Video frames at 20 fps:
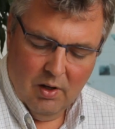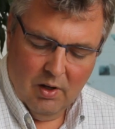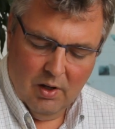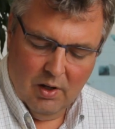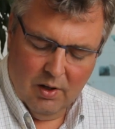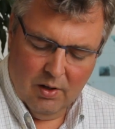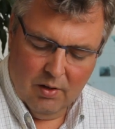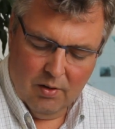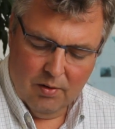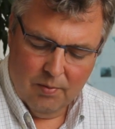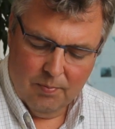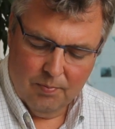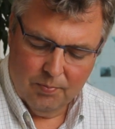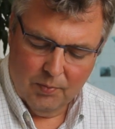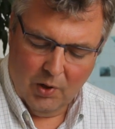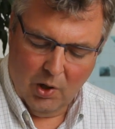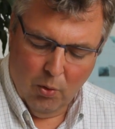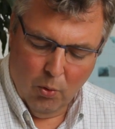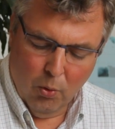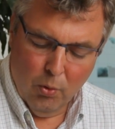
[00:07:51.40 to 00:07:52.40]
And
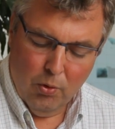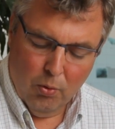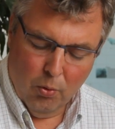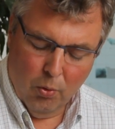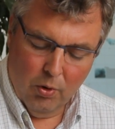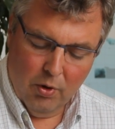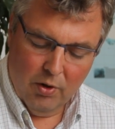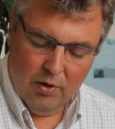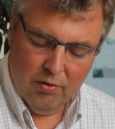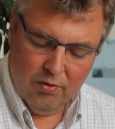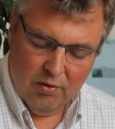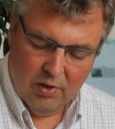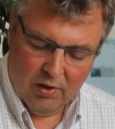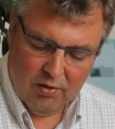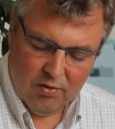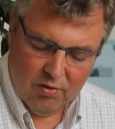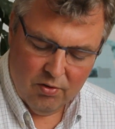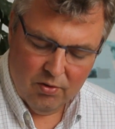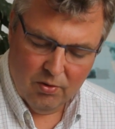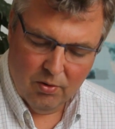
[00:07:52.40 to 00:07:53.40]
I already
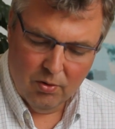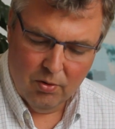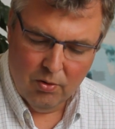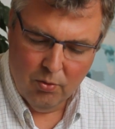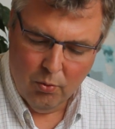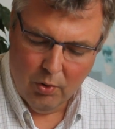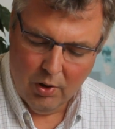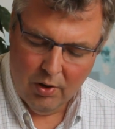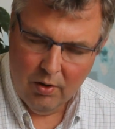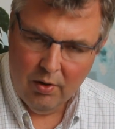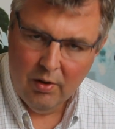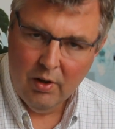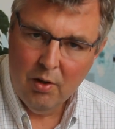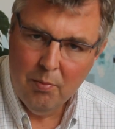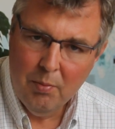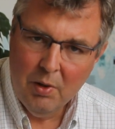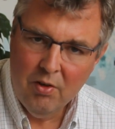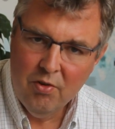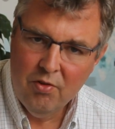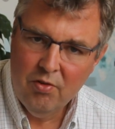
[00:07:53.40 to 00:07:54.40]
touched on one
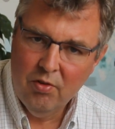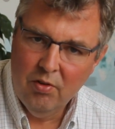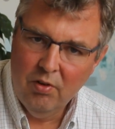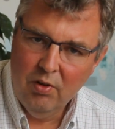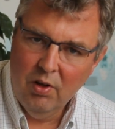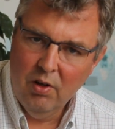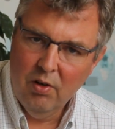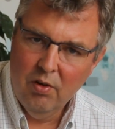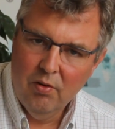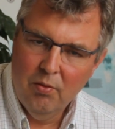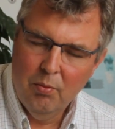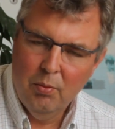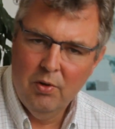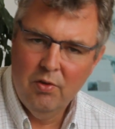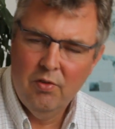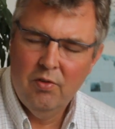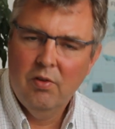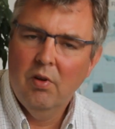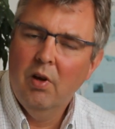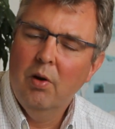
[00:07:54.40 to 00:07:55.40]
dimension here,
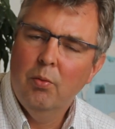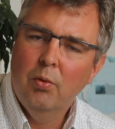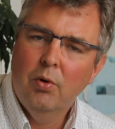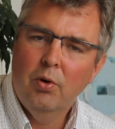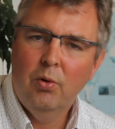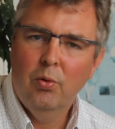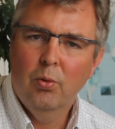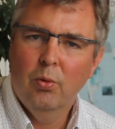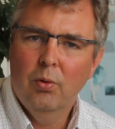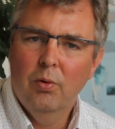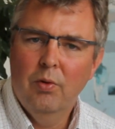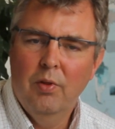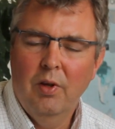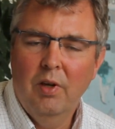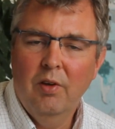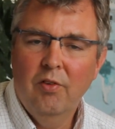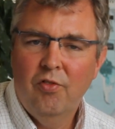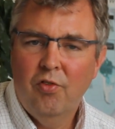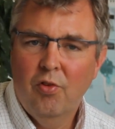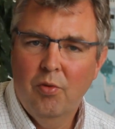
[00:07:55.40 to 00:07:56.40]
which I would call the
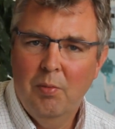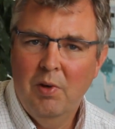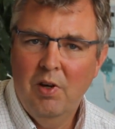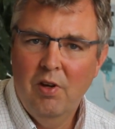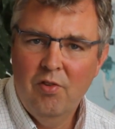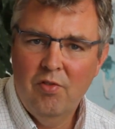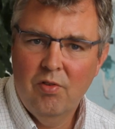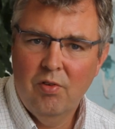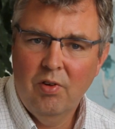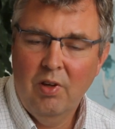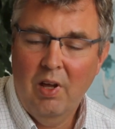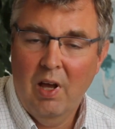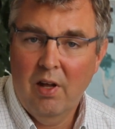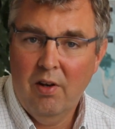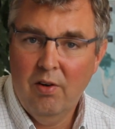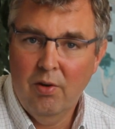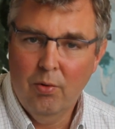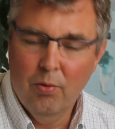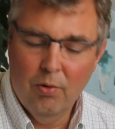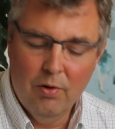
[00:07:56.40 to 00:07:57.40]
information
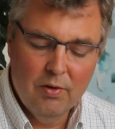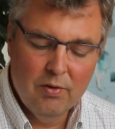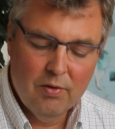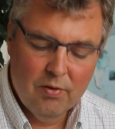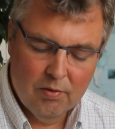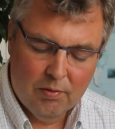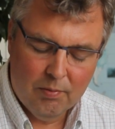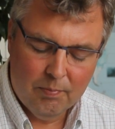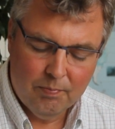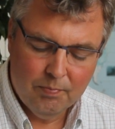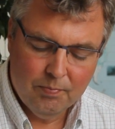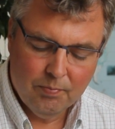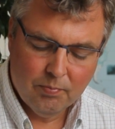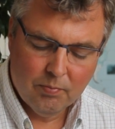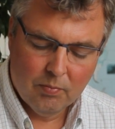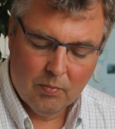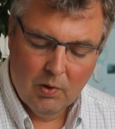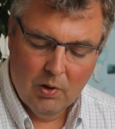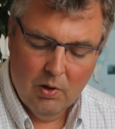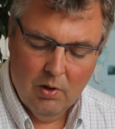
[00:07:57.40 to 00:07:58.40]
categories.
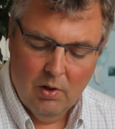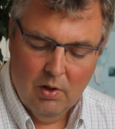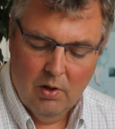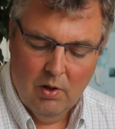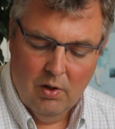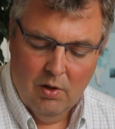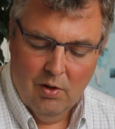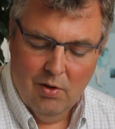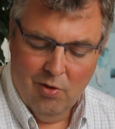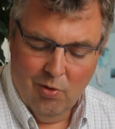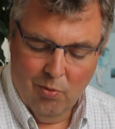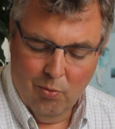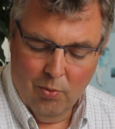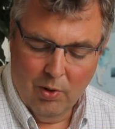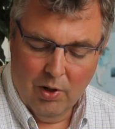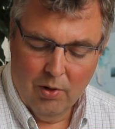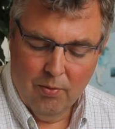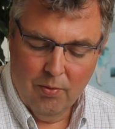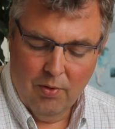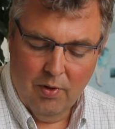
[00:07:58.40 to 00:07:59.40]

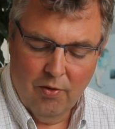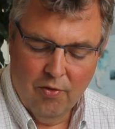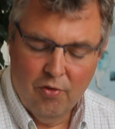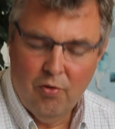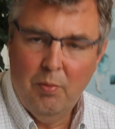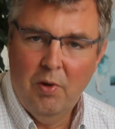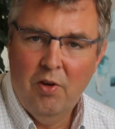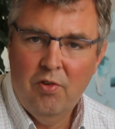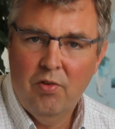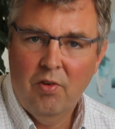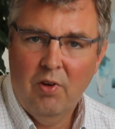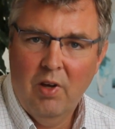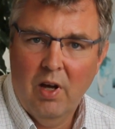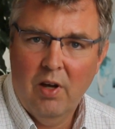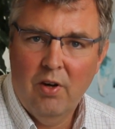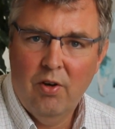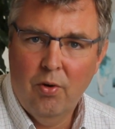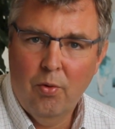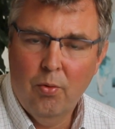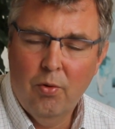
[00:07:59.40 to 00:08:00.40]
One of the information
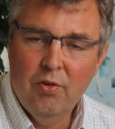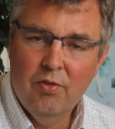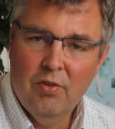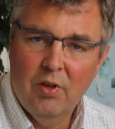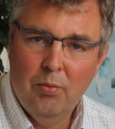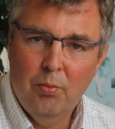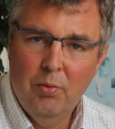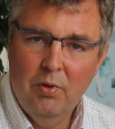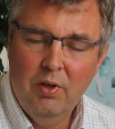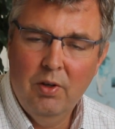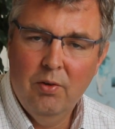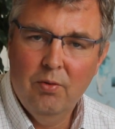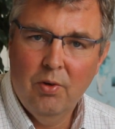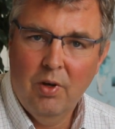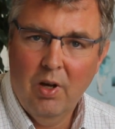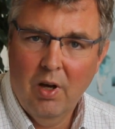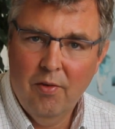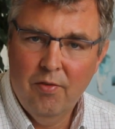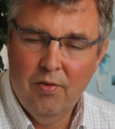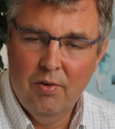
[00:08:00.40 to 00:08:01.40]
categories that we need to
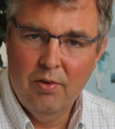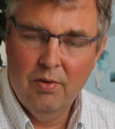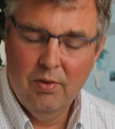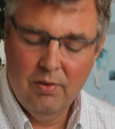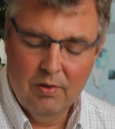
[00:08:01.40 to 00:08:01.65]
cover